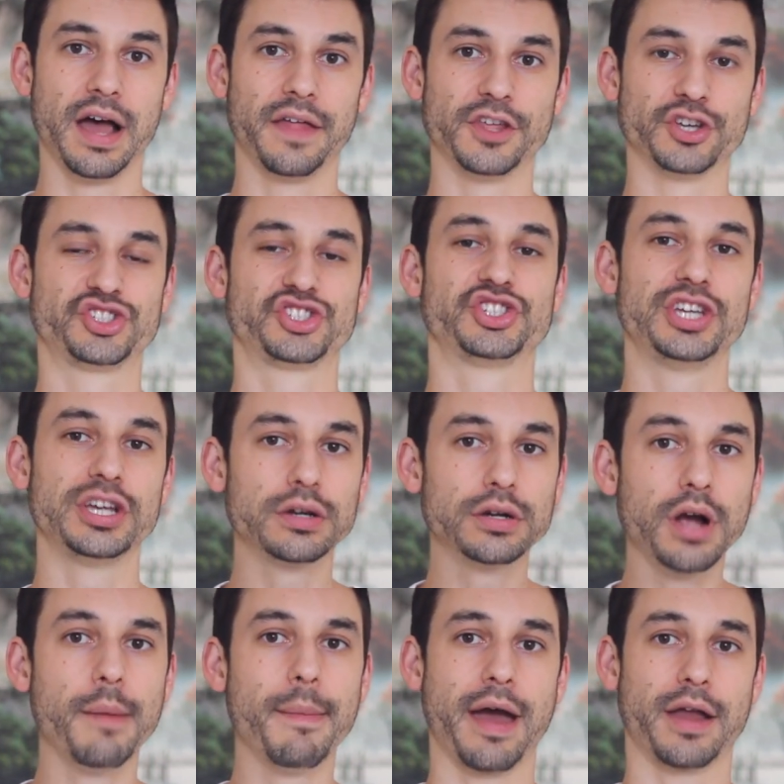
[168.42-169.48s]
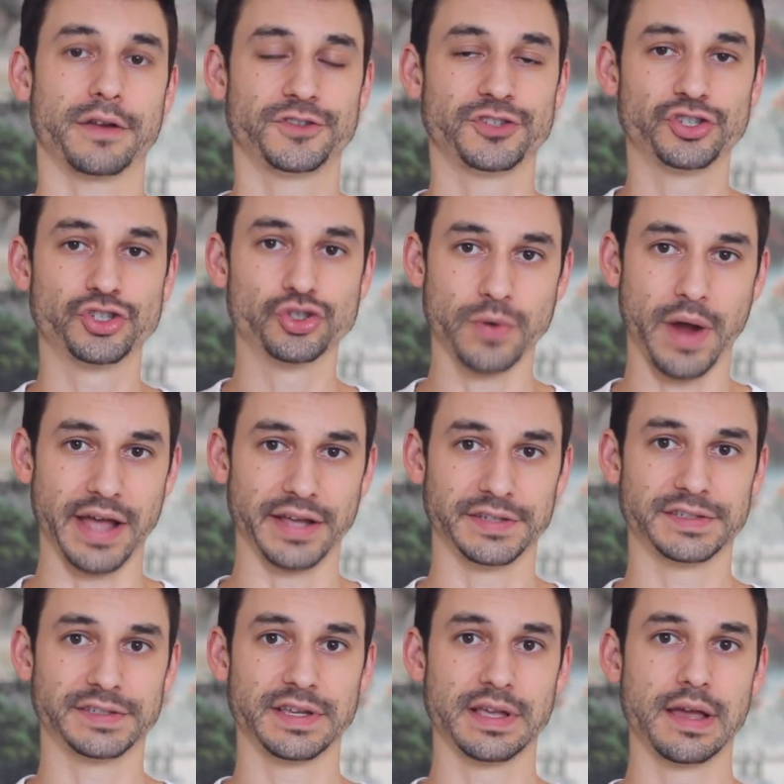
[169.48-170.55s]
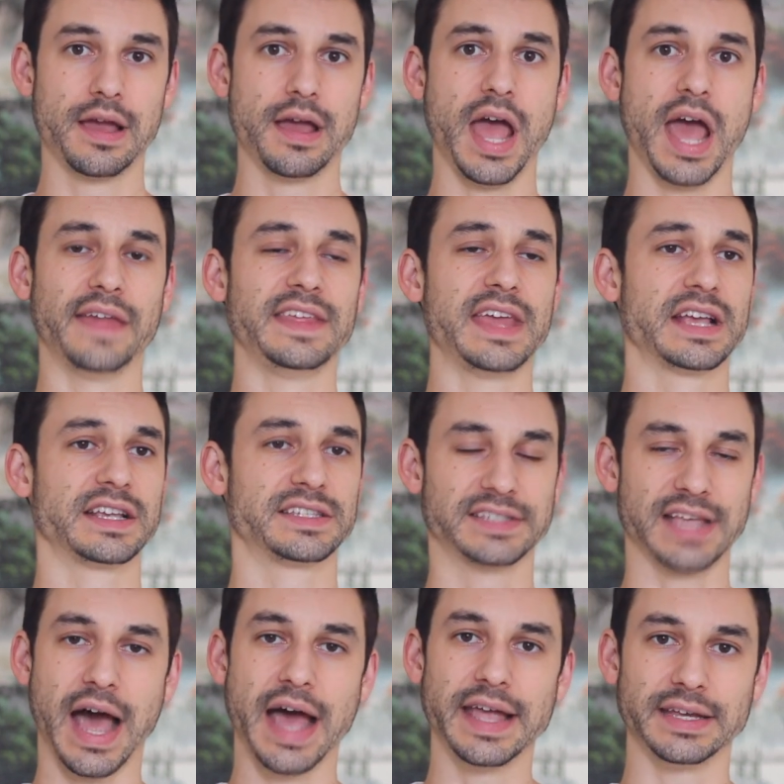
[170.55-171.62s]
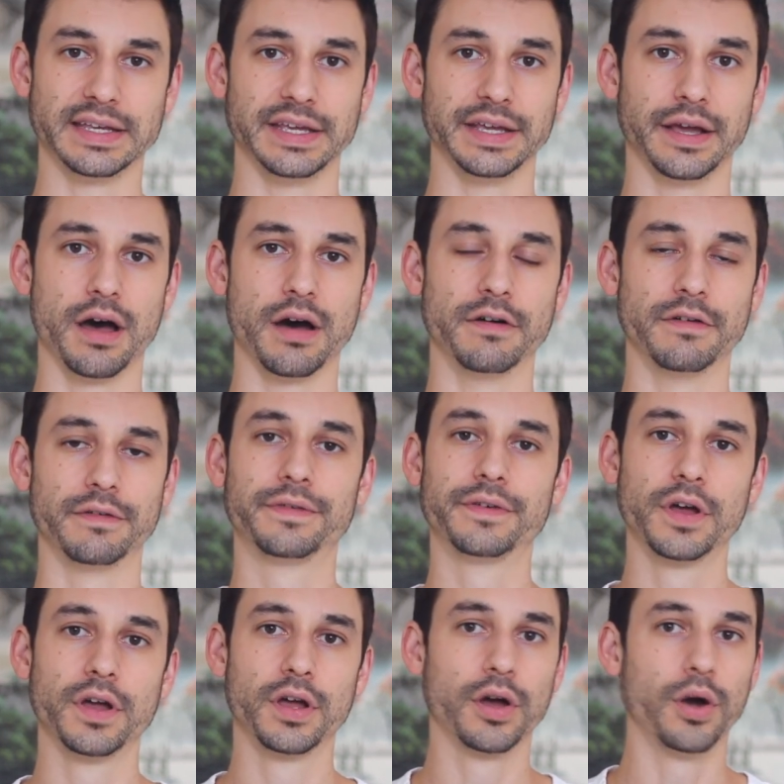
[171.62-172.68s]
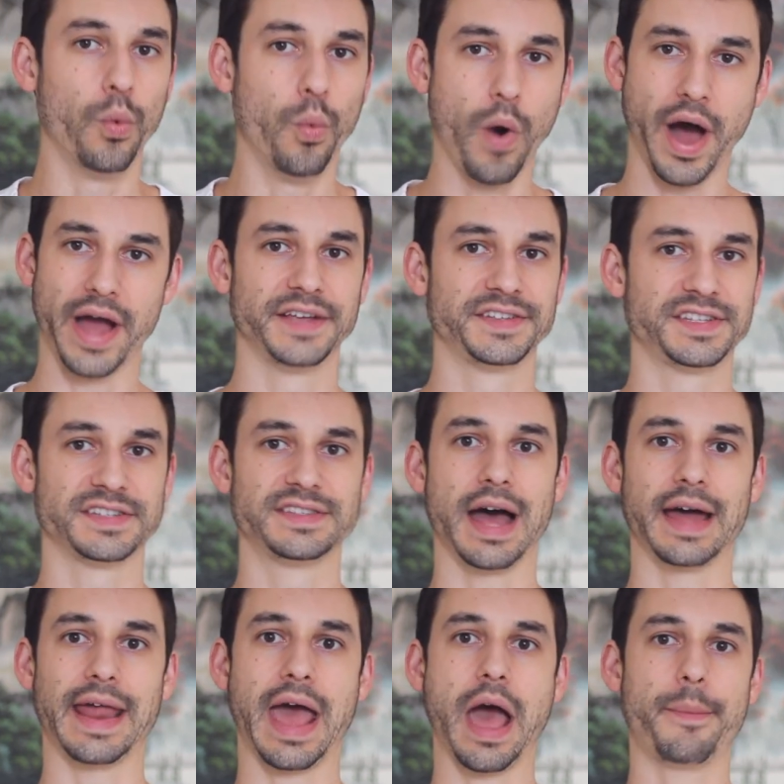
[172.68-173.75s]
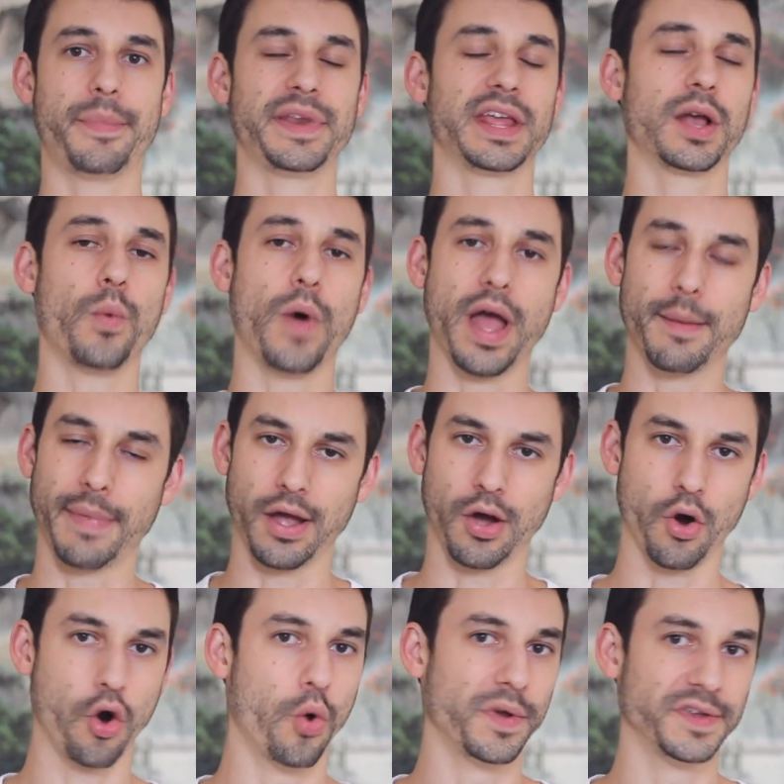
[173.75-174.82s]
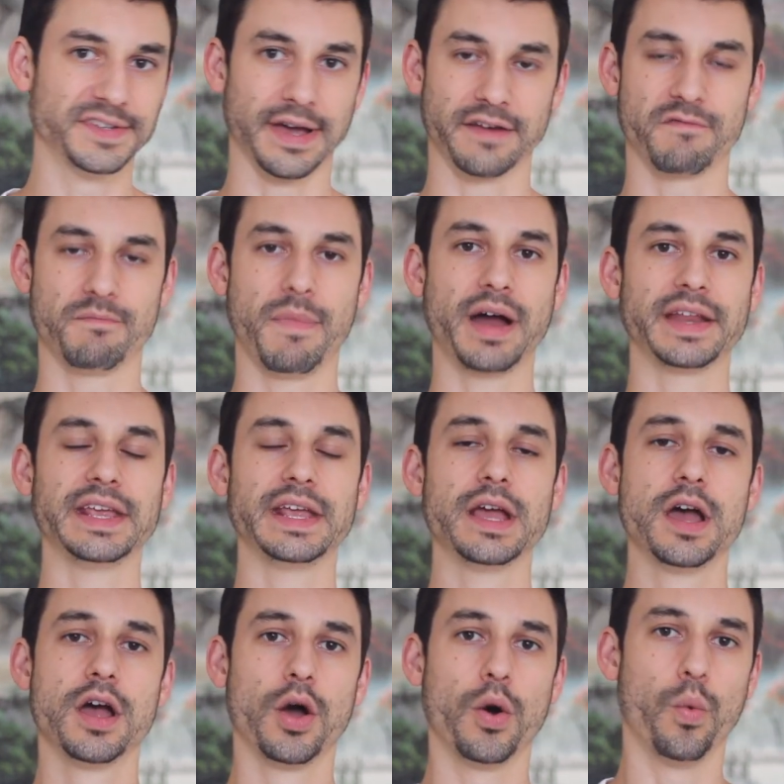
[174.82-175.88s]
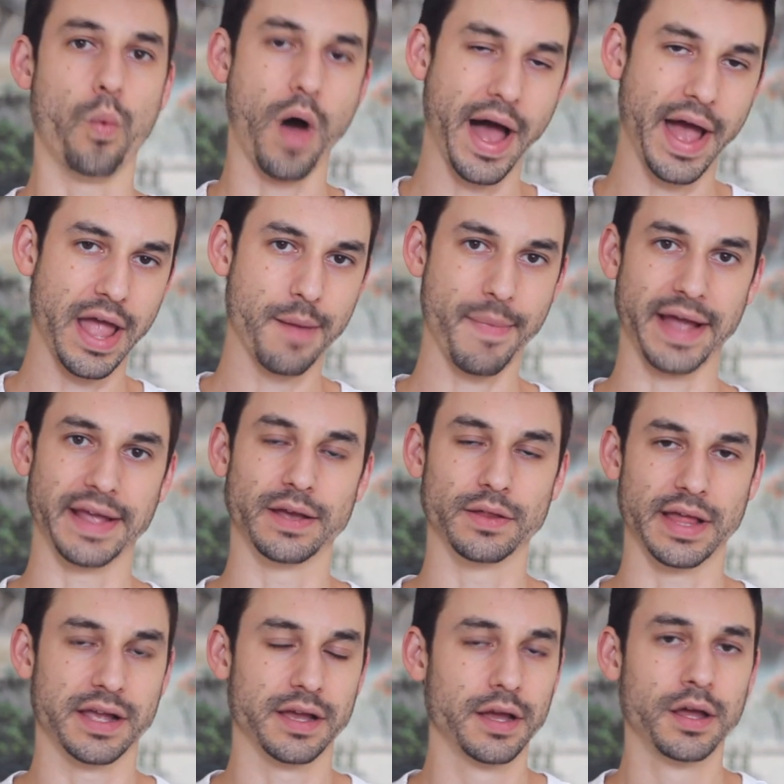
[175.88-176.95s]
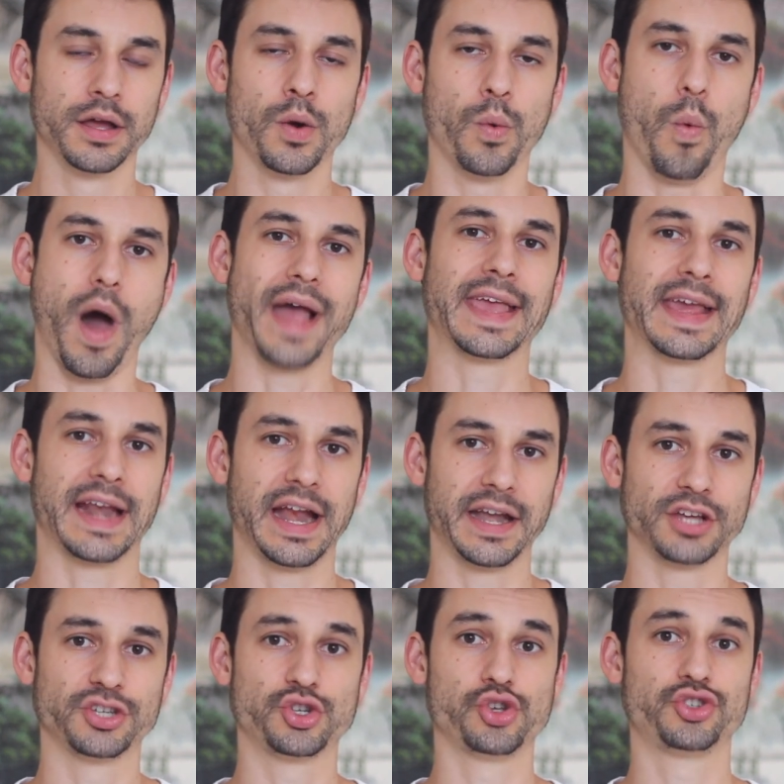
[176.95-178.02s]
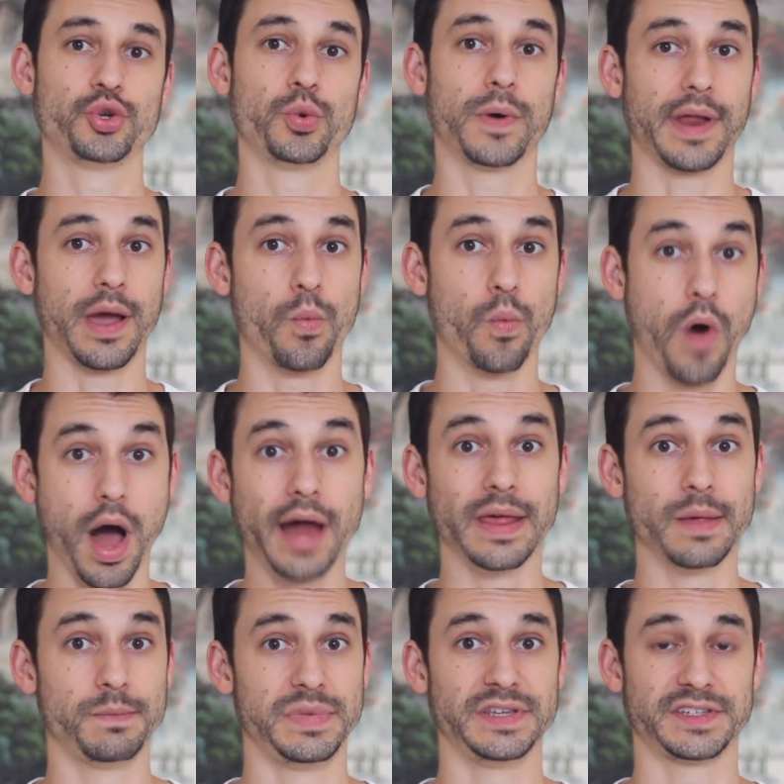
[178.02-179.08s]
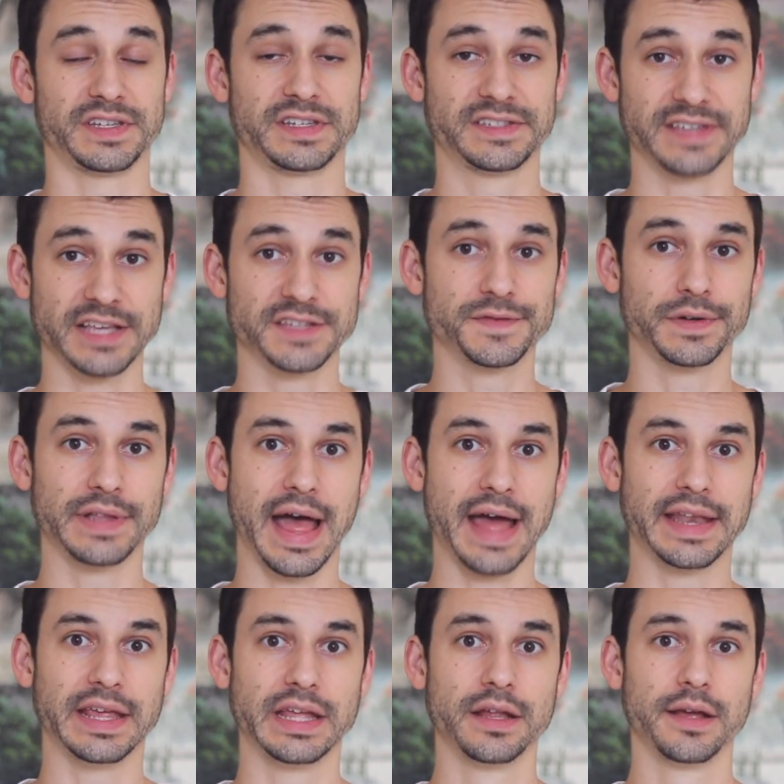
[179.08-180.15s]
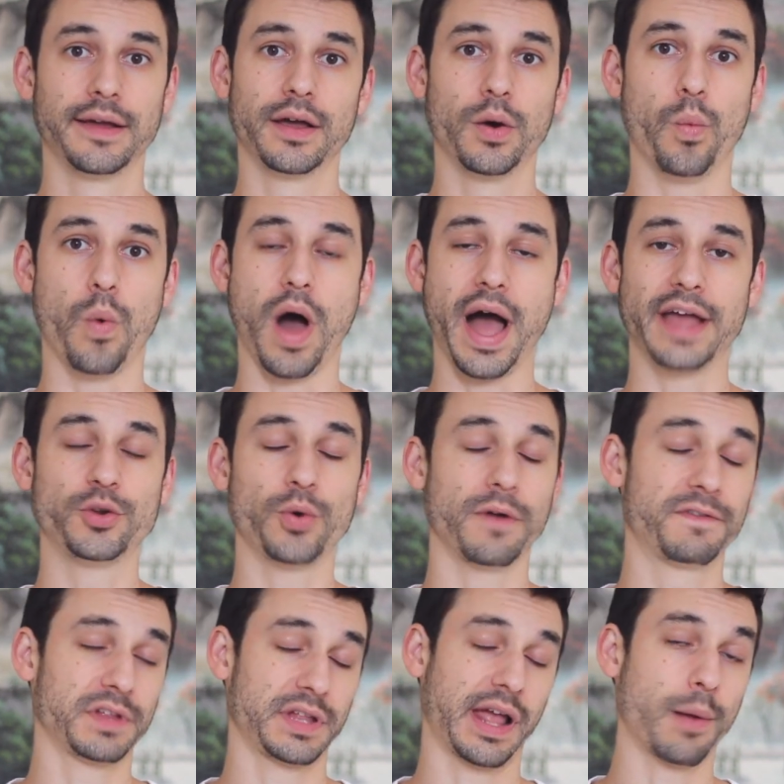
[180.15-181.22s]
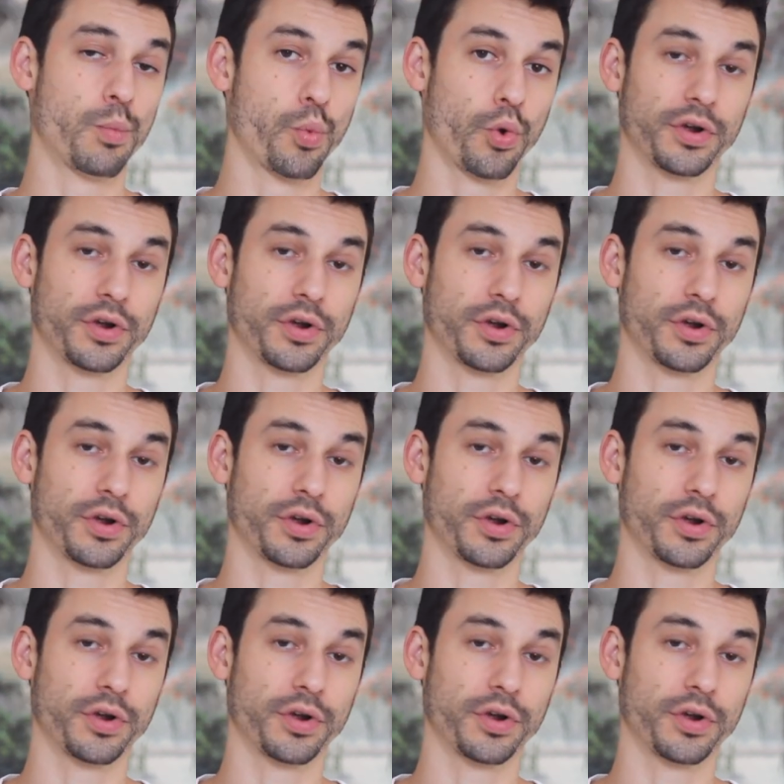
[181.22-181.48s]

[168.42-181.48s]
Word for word: the sheer amount of stress and the anxiety of why is this not happening? Why am I always out of money? Why am I like, why can I not just do what I want and be successful at it? Why do I feel like I'm